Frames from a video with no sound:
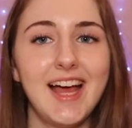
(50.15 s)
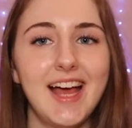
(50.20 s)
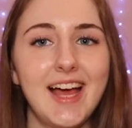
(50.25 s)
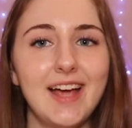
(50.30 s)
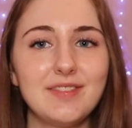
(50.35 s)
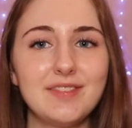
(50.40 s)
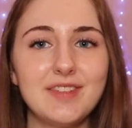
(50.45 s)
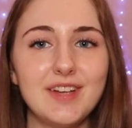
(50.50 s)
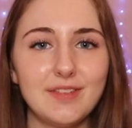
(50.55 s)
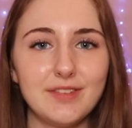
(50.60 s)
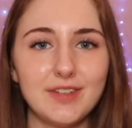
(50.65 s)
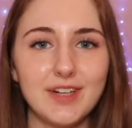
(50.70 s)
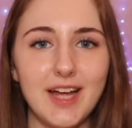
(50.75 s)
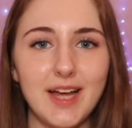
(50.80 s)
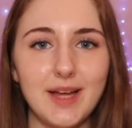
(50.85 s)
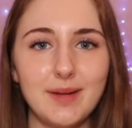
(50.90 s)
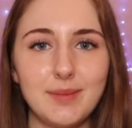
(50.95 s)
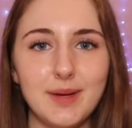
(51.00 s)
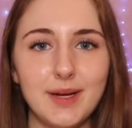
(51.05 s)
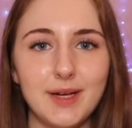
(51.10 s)
I've never
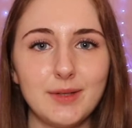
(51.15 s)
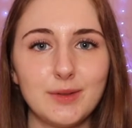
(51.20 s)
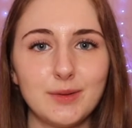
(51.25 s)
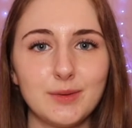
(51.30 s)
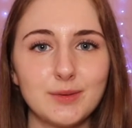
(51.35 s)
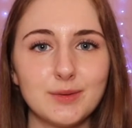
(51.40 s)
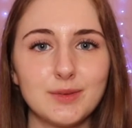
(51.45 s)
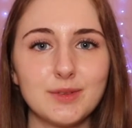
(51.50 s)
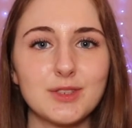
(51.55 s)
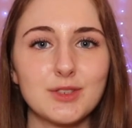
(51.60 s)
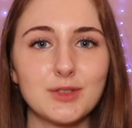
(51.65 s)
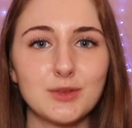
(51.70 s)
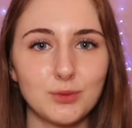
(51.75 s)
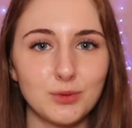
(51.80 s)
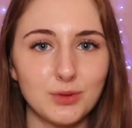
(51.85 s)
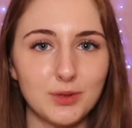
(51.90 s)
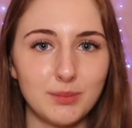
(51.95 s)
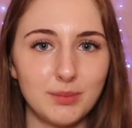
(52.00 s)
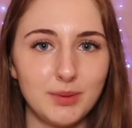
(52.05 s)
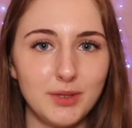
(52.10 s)
had my own
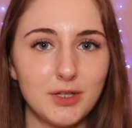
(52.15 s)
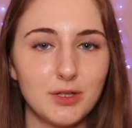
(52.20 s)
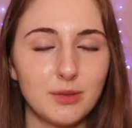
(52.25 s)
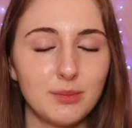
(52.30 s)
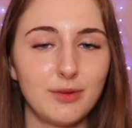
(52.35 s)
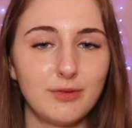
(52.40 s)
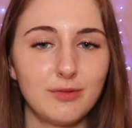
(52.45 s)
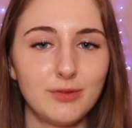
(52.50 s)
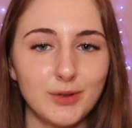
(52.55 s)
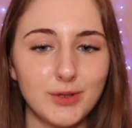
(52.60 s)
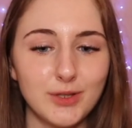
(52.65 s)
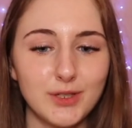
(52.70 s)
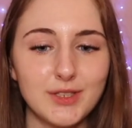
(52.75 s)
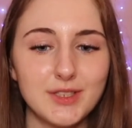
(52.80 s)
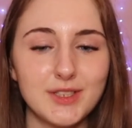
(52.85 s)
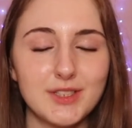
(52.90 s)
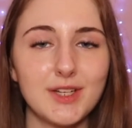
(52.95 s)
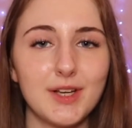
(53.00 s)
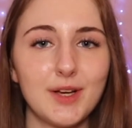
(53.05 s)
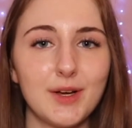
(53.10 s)
school computer before,
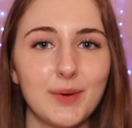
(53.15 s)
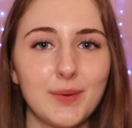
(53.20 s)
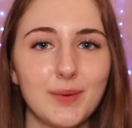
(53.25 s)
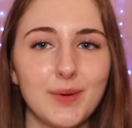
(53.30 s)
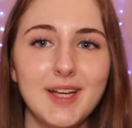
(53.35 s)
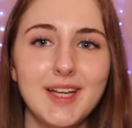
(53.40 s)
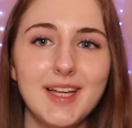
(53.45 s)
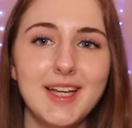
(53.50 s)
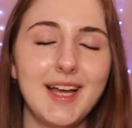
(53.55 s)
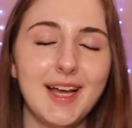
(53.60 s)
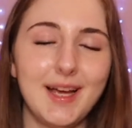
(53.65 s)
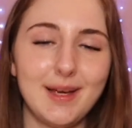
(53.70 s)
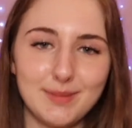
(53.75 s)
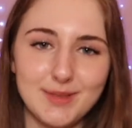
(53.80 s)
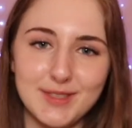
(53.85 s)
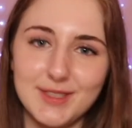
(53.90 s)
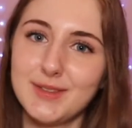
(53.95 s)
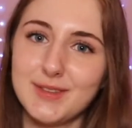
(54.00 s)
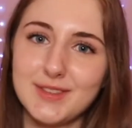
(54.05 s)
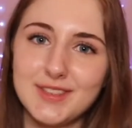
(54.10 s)
so I'm
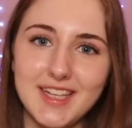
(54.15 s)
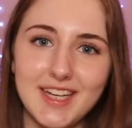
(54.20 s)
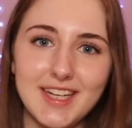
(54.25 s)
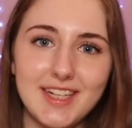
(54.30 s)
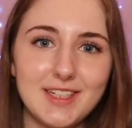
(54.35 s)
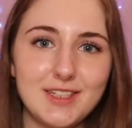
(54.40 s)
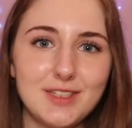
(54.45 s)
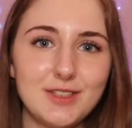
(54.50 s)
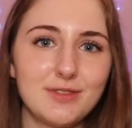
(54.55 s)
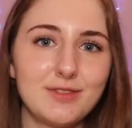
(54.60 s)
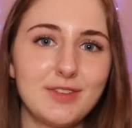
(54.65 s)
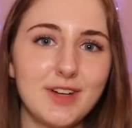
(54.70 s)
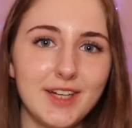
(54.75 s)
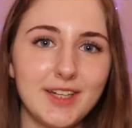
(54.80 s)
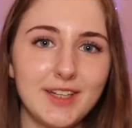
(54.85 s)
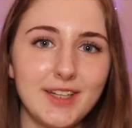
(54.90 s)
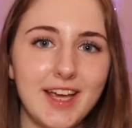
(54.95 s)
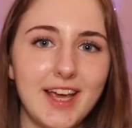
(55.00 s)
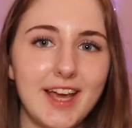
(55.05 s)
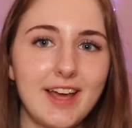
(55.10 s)
so excited to
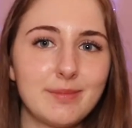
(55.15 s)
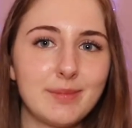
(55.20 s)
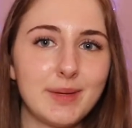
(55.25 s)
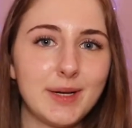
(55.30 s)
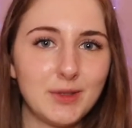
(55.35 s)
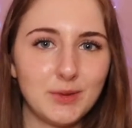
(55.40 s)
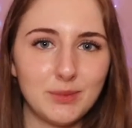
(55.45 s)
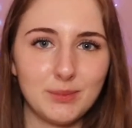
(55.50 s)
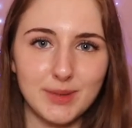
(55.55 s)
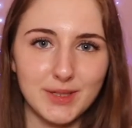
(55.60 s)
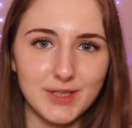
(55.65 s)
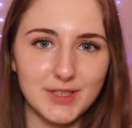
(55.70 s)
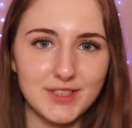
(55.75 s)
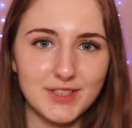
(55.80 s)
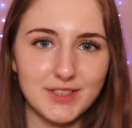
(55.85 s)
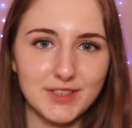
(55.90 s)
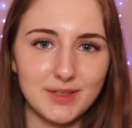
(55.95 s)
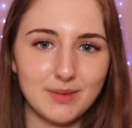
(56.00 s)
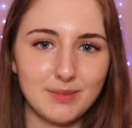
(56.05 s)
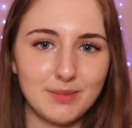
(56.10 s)
finally have my own
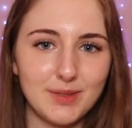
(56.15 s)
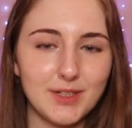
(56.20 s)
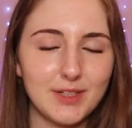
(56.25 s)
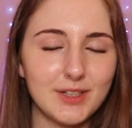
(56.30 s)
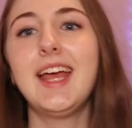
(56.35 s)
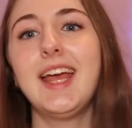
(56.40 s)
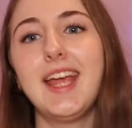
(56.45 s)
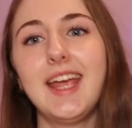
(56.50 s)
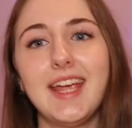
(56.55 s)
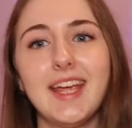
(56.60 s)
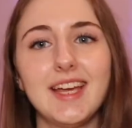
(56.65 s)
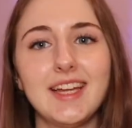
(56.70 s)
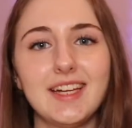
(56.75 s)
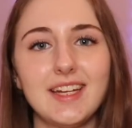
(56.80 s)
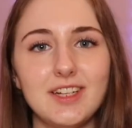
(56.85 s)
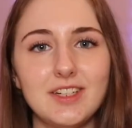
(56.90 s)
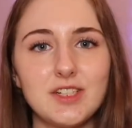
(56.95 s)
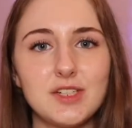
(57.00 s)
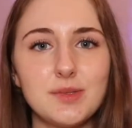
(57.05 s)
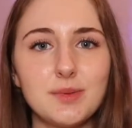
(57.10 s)
personal computer. And
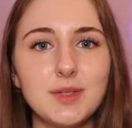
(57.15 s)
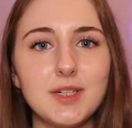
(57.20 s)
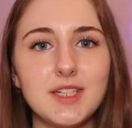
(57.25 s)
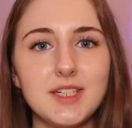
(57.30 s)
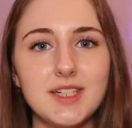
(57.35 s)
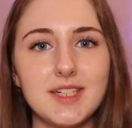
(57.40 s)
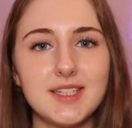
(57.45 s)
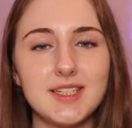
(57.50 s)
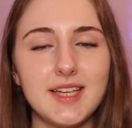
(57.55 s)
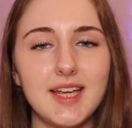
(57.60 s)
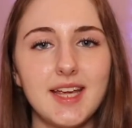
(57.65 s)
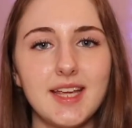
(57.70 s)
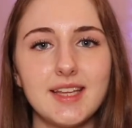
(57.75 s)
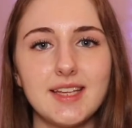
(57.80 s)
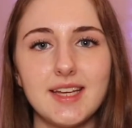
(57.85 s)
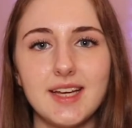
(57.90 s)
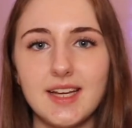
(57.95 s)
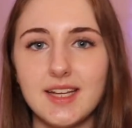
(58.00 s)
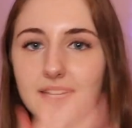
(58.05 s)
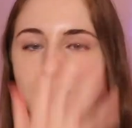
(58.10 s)
I just wanted to say
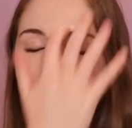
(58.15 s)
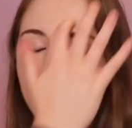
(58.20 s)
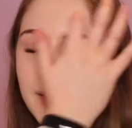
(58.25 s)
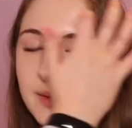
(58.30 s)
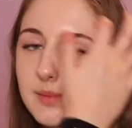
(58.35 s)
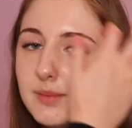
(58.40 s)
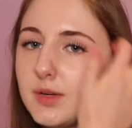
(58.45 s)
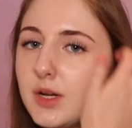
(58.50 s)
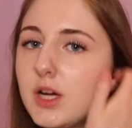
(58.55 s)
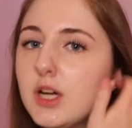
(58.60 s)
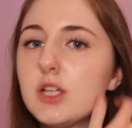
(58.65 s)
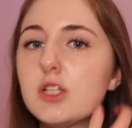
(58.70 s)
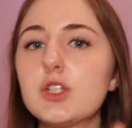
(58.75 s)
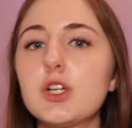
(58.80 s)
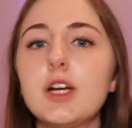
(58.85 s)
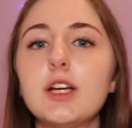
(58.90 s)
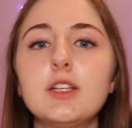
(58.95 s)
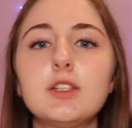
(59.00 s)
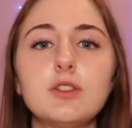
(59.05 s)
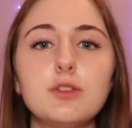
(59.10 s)
that I'm not
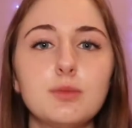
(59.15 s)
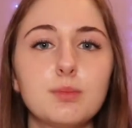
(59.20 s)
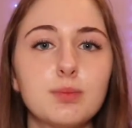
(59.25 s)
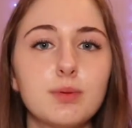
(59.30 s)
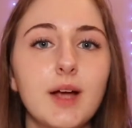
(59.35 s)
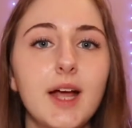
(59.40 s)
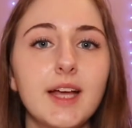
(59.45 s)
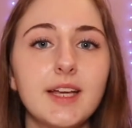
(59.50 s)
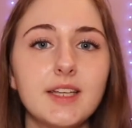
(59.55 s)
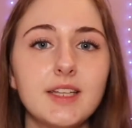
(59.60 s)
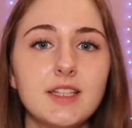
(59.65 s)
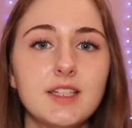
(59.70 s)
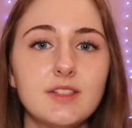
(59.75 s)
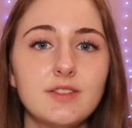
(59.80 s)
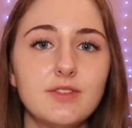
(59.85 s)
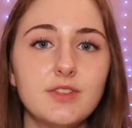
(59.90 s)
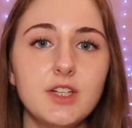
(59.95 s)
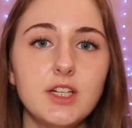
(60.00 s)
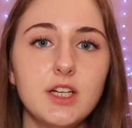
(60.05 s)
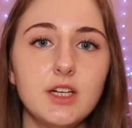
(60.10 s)
trying to brag in this
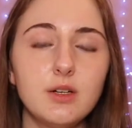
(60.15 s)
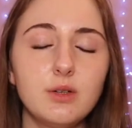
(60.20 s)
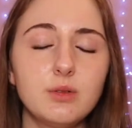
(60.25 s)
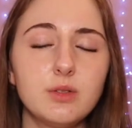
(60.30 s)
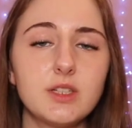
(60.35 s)
video.